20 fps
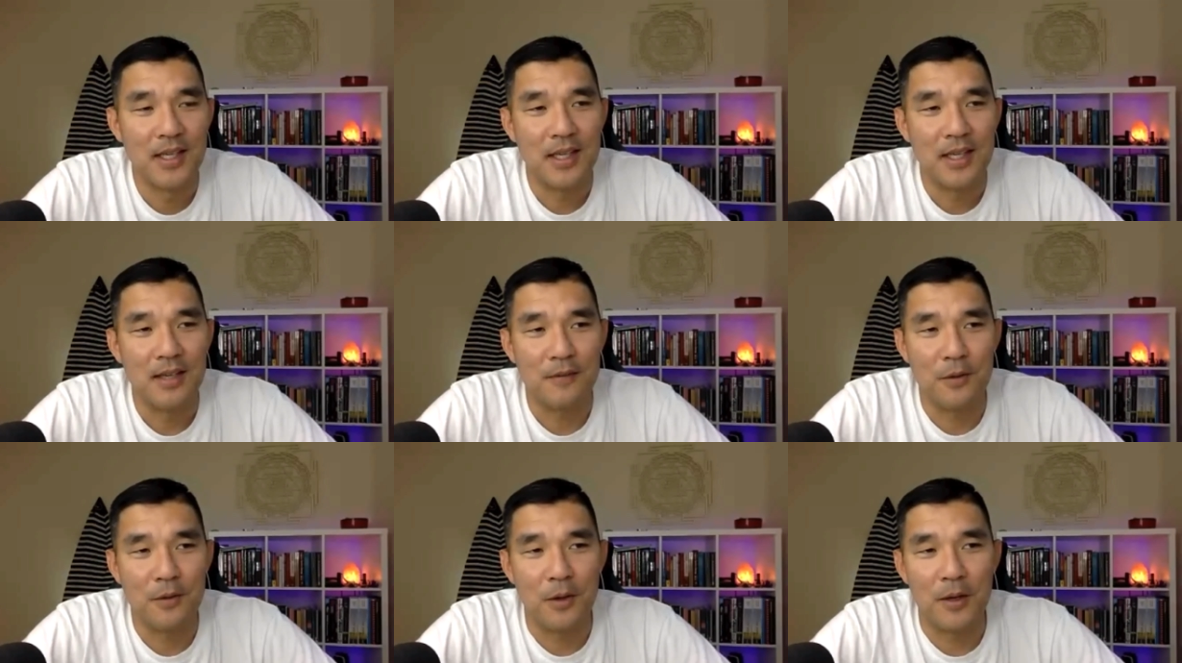
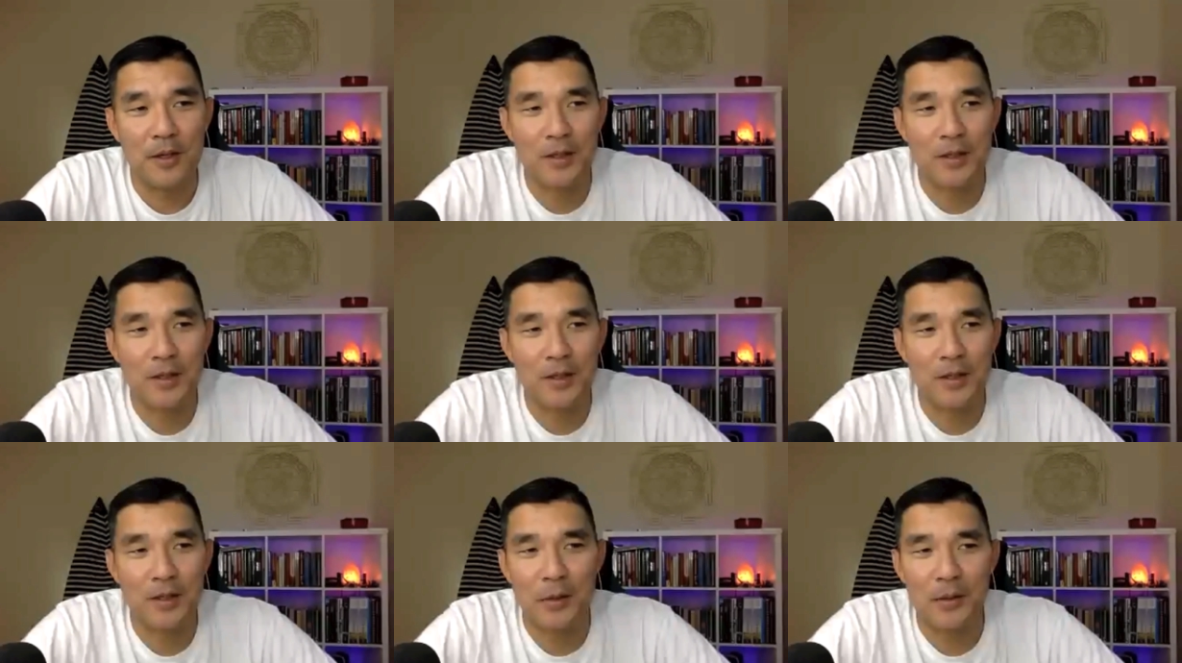if you are
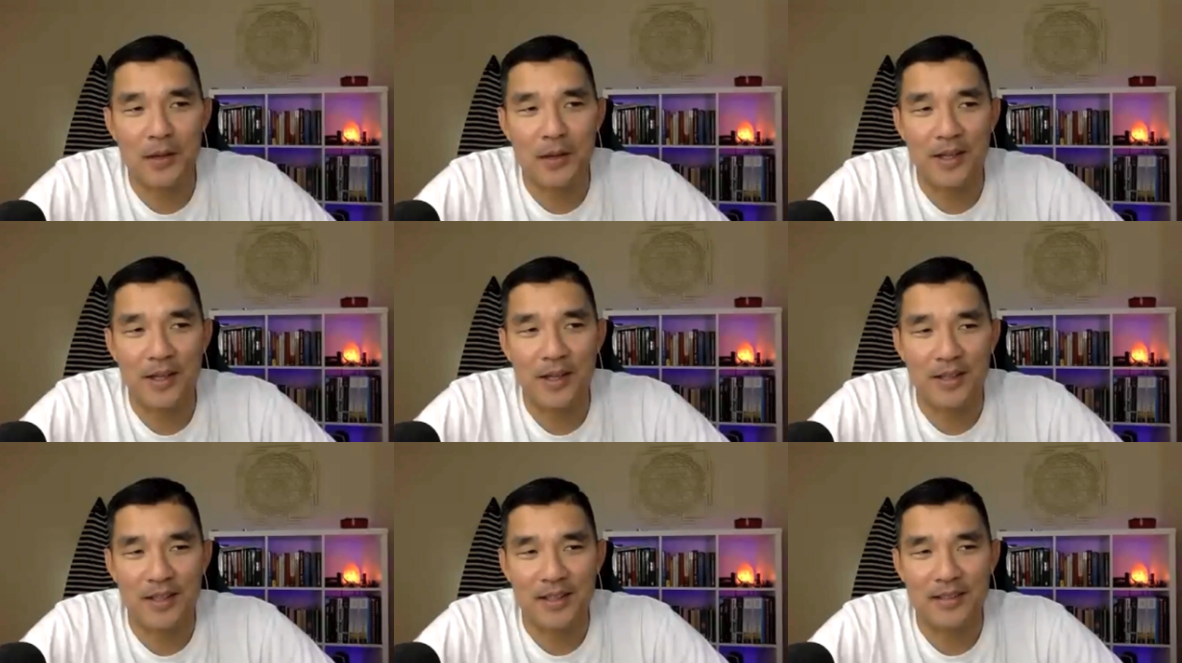going to go
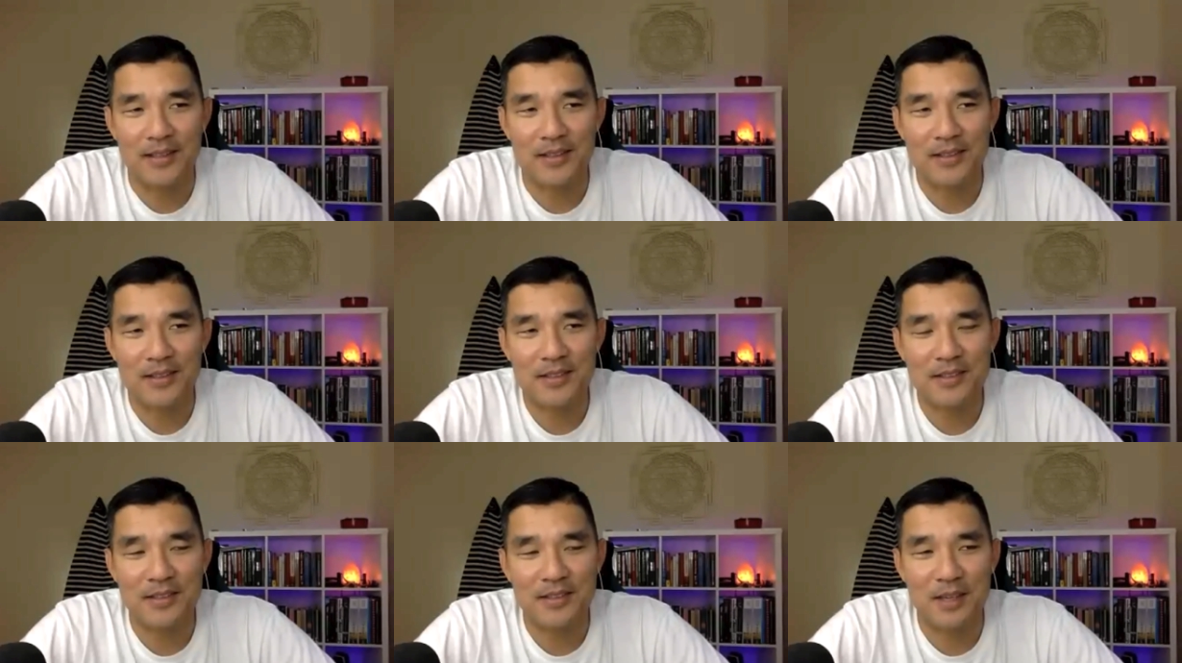that
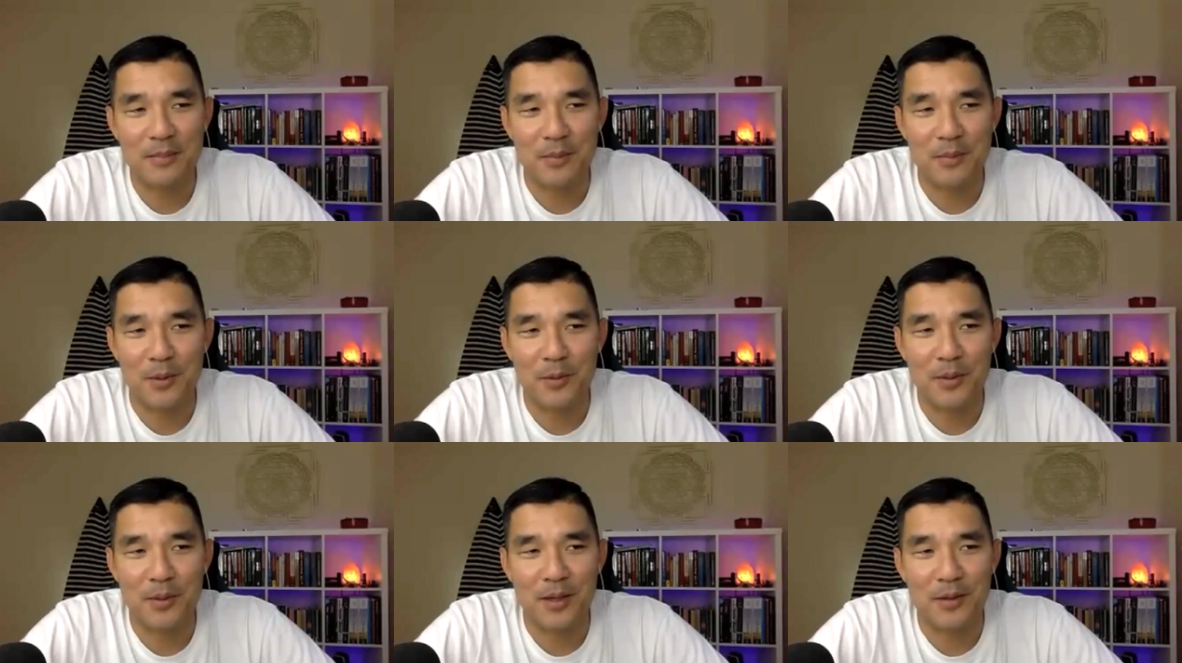like
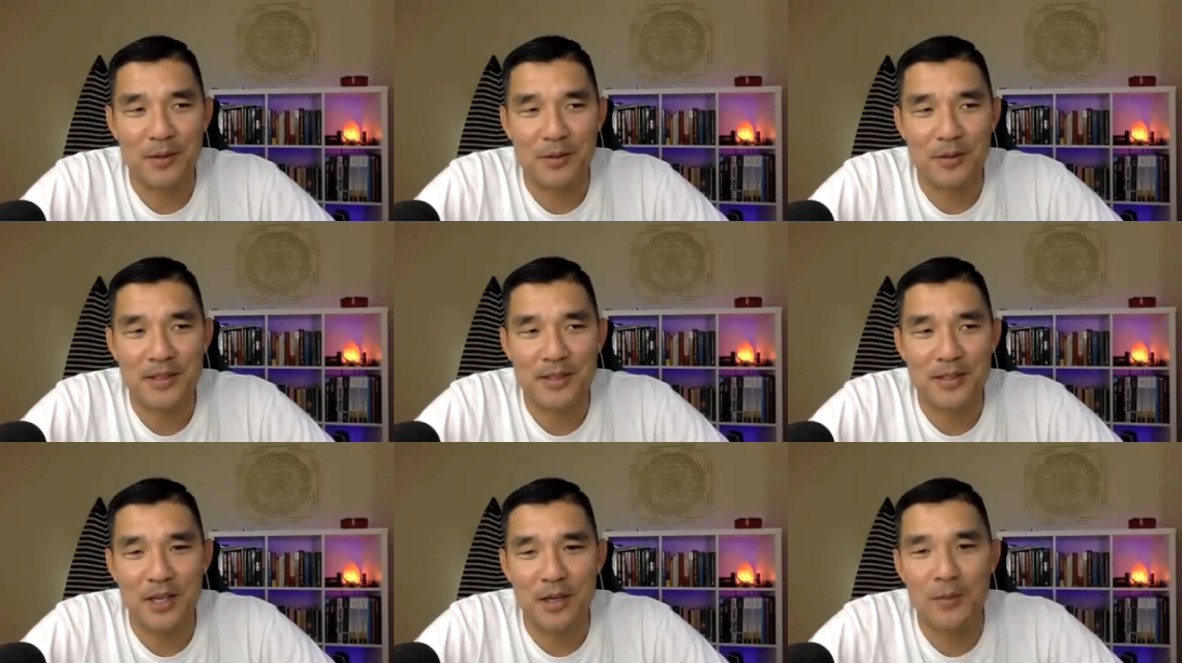sniper route or
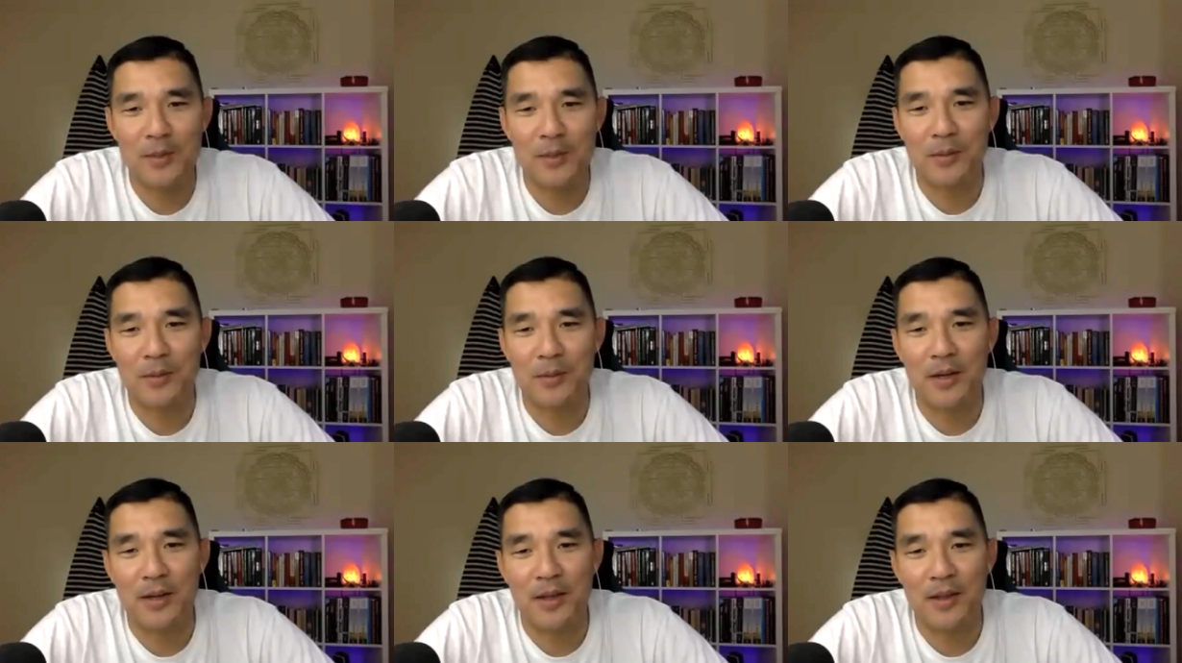
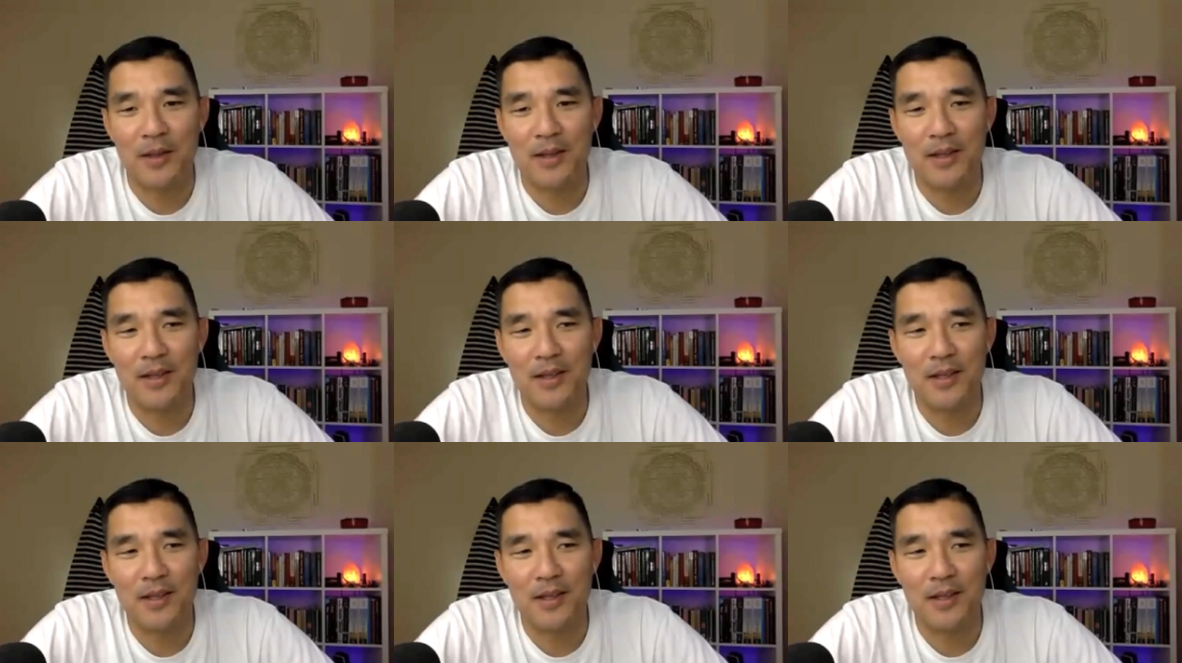scalping route, I,